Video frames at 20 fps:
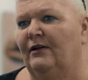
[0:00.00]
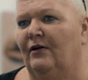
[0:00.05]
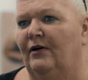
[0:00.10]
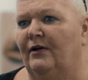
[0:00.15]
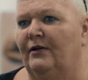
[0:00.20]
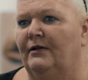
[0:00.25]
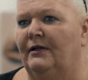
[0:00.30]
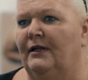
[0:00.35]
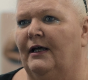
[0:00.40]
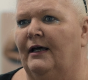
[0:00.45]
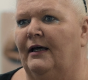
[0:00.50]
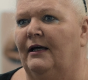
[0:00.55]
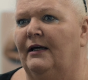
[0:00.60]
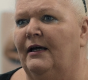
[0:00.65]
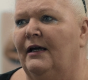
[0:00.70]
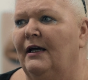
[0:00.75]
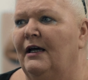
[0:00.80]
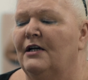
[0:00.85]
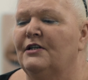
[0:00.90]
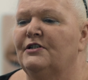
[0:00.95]
on the
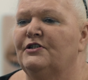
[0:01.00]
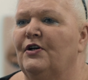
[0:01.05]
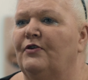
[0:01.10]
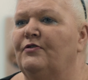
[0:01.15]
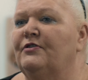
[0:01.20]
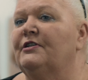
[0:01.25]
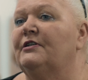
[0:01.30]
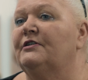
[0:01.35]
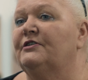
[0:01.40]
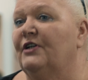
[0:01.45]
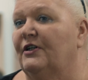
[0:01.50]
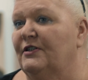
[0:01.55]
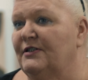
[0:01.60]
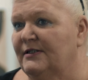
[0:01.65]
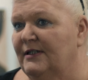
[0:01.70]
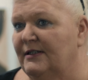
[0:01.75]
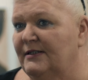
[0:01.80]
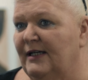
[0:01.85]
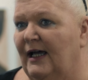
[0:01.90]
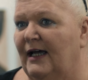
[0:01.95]
social
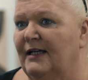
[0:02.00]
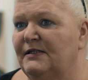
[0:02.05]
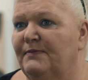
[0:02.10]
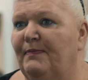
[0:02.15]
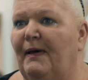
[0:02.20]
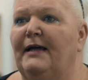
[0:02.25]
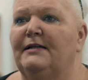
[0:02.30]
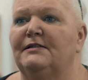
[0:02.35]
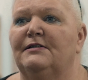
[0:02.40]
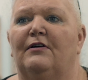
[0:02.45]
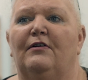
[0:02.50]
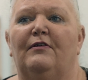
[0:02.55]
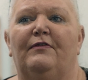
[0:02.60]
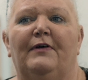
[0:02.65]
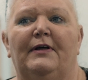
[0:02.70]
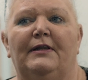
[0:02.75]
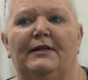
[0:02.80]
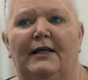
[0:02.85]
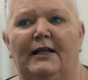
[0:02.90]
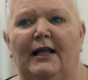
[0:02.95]
justice aspects of
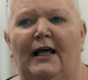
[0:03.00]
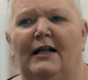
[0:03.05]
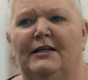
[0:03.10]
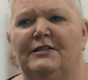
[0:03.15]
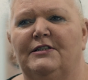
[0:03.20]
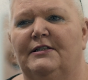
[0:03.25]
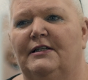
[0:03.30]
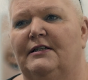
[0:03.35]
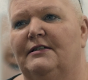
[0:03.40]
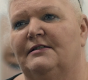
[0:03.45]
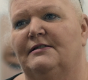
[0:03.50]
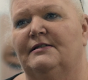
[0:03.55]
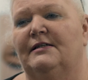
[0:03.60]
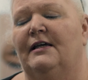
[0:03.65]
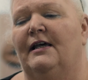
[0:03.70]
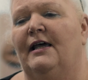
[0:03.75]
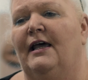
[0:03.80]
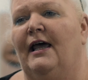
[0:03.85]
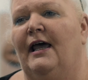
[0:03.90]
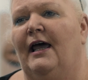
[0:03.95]
it and the nationalists,
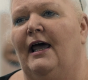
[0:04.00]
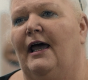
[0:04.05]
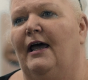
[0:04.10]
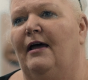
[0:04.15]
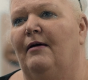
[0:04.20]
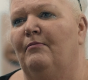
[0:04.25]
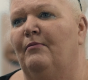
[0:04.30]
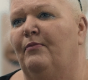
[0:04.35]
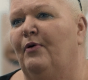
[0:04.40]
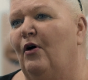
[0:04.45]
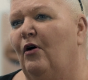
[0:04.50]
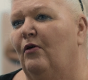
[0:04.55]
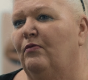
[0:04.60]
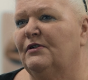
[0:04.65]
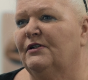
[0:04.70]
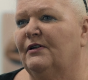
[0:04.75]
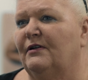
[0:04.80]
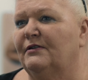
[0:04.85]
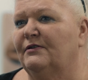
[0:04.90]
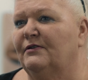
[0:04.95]
Paul
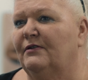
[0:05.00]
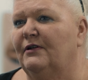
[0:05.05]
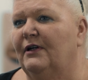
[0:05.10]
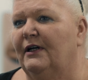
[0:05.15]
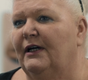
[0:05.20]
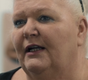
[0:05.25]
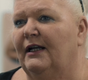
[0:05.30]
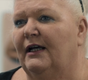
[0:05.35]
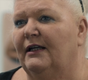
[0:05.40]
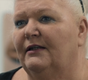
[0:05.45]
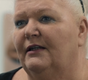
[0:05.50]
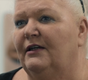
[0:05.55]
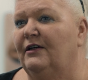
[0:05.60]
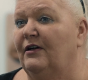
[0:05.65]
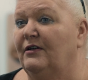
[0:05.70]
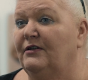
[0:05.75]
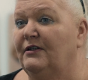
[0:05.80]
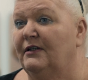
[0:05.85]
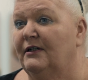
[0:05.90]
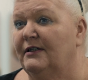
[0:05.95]
was also looking at the
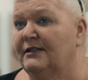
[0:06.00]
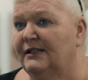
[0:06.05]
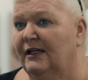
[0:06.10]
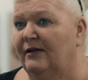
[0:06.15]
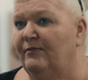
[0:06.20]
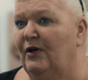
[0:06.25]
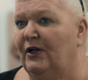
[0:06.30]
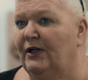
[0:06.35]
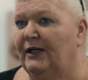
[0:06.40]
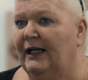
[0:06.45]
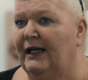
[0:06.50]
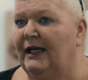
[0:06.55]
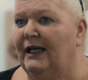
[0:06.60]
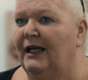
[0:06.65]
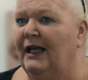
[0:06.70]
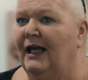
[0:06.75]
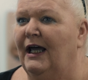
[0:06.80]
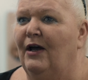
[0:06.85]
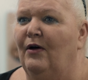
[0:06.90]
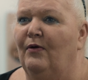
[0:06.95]
unionist community,
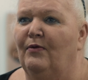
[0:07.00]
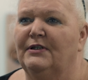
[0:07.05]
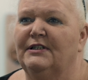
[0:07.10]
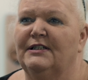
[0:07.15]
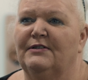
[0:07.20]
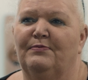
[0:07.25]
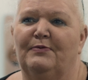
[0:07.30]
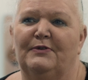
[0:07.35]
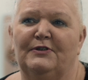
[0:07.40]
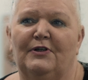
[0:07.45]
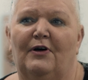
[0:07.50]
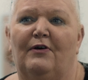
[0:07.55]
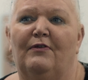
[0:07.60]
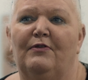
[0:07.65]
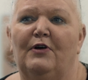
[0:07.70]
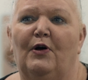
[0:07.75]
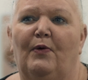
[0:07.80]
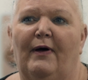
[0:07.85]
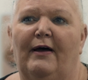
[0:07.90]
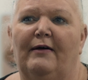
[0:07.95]
which was
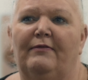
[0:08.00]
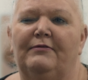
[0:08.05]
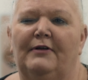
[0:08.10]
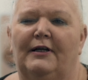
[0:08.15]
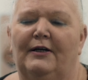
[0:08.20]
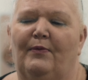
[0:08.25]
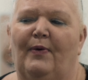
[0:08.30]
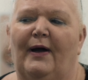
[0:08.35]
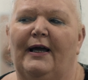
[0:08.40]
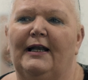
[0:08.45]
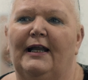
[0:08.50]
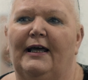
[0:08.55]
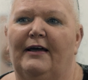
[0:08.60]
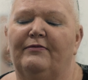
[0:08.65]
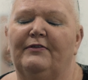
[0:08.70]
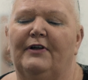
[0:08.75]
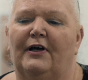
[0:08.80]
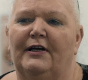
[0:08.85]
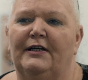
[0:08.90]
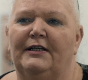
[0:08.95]
often quite
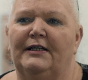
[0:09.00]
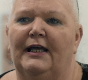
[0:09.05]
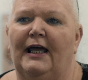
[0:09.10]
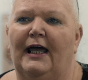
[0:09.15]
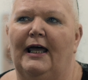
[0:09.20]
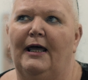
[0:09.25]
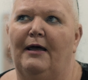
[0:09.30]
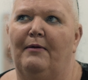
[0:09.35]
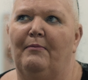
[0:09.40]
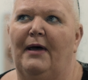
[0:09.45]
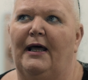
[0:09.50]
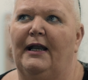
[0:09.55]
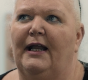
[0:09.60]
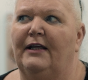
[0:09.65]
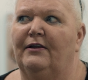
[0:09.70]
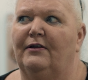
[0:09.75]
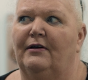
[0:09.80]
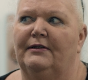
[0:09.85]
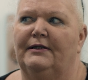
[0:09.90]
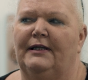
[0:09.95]
left out, and I
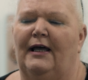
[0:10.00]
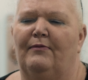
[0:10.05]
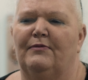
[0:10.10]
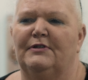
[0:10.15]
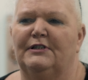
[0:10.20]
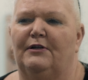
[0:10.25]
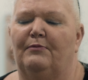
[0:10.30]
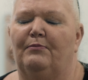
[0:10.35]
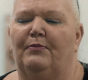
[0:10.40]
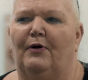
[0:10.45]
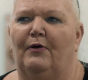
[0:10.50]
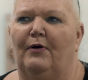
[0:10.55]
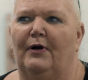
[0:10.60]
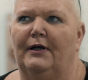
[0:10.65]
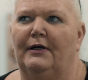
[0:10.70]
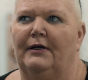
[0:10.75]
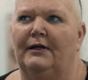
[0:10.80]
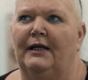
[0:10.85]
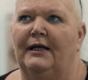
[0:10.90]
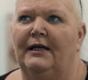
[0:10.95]
thought that was an
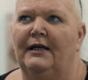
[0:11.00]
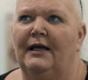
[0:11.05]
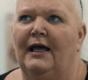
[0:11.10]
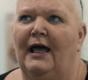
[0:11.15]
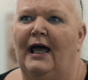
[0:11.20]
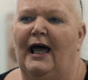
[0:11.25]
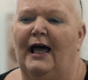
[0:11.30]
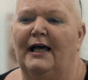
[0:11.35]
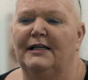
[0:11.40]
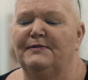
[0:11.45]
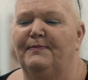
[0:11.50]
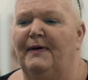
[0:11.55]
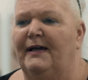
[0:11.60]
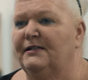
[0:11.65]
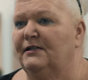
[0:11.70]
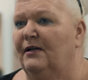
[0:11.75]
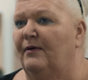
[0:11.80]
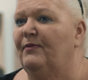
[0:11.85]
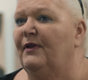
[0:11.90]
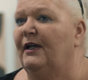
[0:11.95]
important
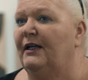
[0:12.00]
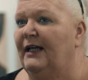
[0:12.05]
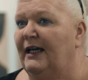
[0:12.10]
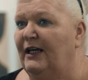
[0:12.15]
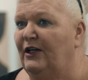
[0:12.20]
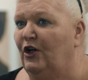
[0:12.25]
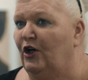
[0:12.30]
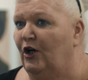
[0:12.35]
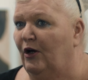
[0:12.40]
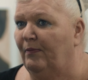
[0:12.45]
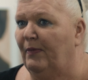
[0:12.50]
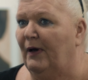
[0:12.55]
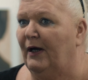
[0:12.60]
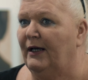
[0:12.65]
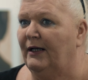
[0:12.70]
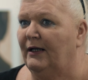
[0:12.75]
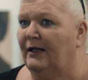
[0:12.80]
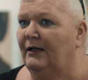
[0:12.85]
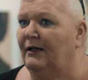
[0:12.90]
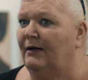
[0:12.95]
aspect, something that he knew
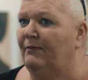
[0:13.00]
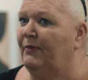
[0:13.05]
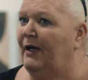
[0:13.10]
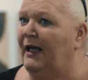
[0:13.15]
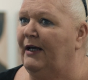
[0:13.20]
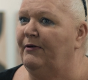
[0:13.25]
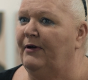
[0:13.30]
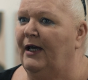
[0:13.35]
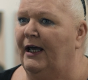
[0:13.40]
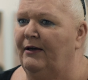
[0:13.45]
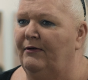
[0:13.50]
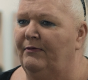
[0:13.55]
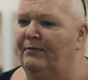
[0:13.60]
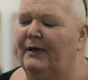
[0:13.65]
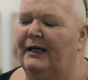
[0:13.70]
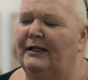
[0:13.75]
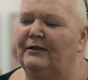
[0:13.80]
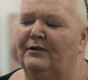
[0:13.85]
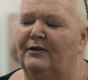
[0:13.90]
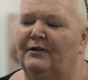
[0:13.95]
about, and he
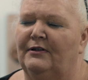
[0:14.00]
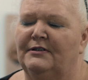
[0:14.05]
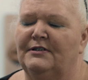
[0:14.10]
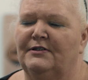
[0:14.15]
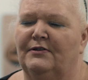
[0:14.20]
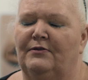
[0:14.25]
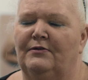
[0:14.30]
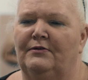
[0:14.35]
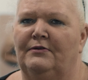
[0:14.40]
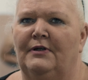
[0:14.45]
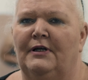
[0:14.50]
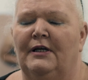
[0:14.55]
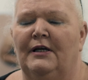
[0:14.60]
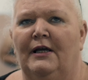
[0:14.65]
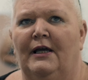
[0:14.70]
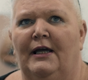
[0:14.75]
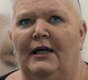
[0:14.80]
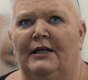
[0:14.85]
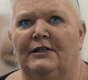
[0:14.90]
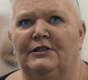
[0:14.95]
went on his own
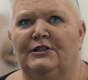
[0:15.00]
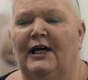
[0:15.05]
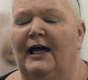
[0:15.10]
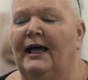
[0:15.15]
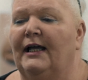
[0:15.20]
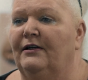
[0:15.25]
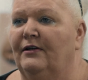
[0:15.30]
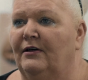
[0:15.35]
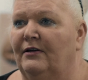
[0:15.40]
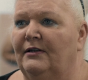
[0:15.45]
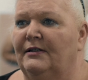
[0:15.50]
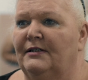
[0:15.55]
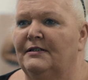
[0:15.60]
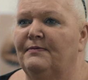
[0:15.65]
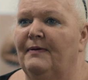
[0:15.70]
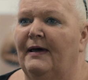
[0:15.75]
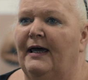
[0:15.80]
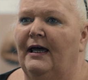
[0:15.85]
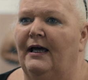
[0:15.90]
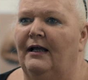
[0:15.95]
childhood
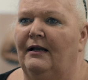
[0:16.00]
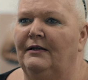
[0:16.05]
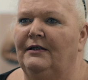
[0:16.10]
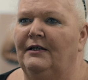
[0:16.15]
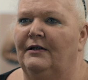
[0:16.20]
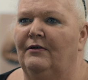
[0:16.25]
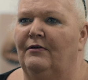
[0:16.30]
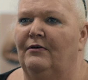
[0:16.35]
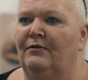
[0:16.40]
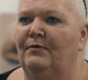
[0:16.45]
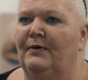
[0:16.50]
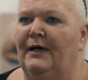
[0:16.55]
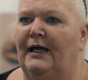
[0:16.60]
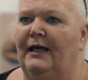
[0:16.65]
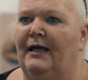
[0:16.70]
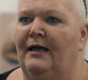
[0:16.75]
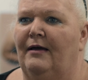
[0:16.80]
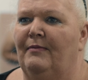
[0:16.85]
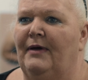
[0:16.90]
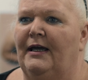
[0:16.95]
as well. You know,
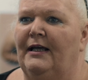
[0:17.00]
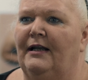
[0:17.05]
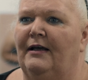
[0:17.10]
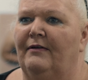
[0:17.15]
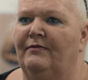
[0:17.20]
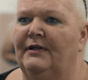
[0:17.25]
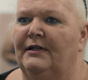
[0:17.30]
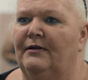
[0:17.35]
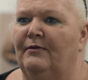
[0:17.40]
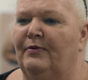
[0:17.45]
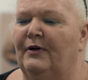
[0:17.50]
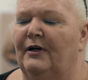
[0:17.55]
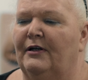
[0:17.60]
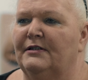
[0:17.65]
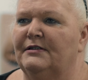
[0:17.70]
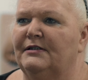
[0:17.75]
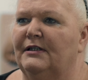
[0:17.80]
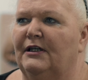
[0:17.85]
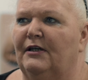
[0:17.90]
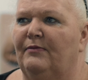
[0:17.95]
he lived in a
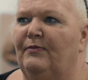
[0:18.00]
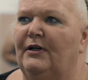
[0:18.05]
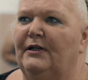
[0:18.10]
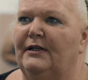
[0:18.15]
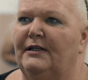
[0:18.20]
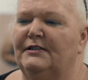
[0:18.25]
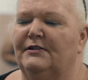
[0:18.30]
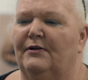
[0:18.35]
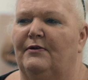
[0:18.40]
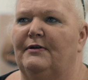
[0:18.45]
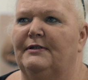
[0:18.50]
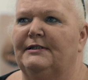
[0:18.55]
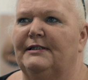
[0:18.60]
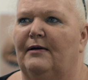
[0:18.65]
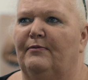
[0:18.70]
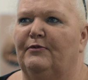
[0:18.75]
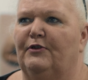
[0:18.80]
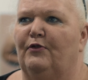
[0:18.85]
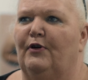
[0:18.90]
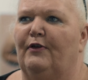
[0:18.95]
Protestant community, so he was
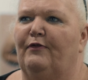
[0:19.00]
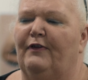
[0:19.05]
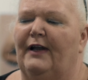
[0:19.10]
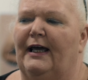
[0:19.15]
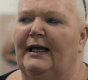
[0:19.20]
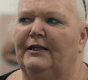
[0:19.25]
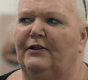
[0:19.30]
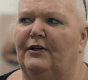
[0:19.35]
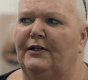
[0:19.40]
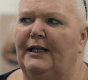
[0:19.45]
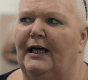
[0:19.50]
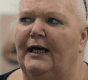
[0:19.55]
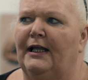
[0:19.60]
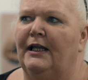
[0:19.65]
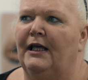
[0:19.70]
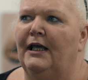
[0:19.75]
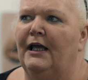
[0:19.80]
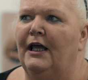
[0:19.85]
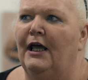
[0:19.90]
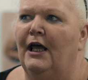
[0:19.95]
able to reflect on that.
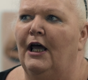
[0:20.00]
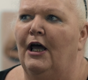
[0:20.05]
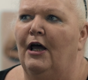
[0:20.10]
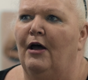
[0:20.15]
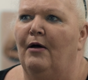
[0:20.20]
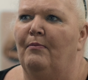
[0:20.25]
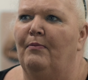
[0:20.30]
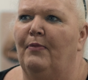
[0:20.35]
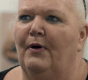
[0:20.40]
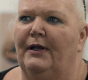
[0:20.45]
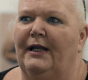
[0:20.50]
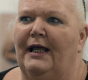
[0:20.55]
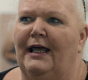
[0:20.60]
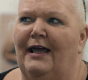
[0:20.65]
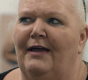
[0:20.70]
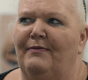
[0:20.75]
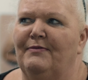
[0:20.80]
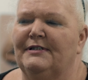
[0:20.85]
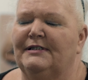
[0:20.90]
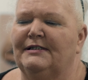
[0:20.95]
But
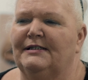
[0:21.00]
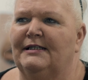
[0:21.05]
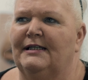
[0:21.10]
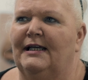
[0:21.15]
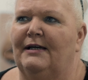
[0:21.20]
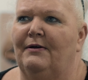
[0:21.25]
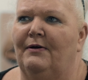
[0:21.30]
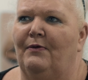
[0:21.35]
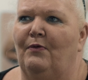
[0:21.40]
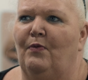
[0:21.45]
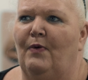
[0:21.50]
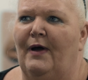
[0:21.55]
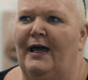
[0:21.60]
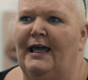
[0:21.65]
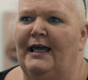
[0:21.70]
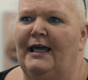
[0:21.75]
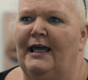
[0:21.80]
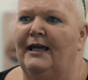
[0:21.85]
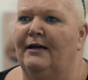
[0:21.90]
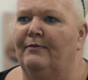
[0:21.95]
it was the
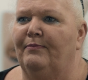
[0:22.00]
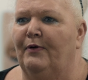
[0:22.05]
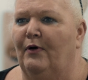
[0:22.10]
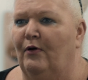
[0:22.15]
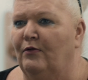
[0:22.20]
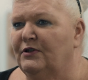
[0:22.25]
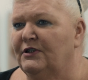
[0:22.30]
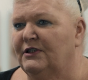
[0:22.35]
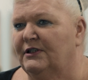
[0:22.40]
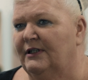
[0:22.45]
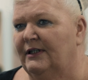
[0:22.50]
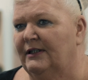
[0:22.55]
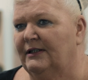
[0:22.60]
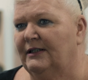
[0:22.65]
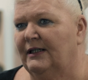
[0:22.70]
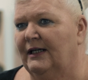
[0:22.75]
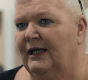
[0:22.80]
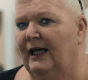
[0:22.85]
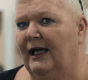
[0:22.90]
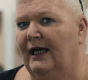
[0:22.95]
way he approached
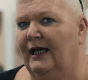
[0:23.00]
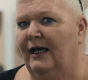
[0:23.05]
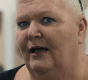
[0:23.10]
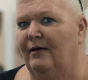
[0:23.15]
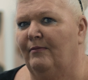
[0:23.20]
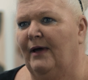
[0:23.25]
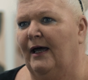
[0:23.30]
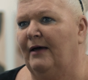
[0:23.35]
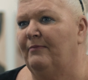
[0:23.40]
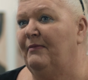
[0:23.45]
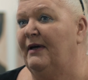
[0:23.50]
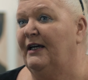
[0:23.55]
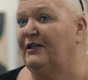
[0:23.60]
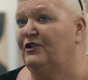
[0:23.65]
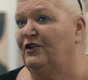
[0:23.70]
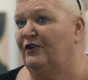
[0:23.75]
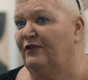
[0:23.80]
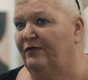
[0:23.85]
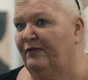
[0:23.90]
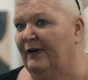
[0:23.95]
it and
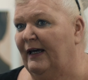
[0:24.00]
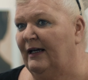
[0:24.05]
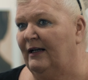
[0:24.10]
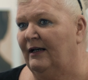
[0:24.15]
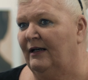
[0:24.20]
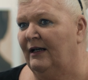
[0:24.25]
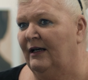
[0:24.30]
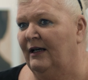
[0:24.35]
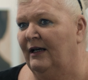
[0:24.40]
made you feel.